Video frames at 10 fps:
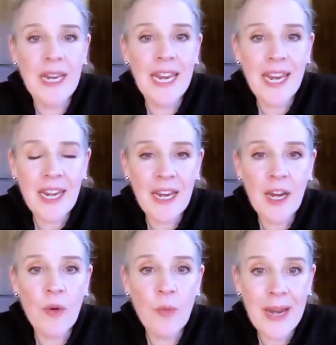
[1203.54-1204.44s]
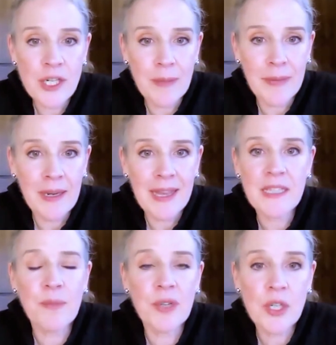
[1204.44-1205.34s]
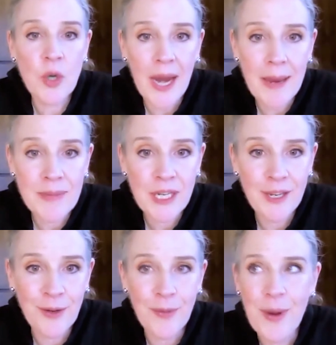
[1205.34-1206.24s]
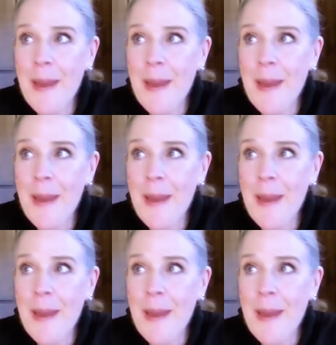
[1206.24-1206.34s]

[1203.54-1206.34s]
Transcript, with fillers: eating yeah. regimen that's prescribed to you,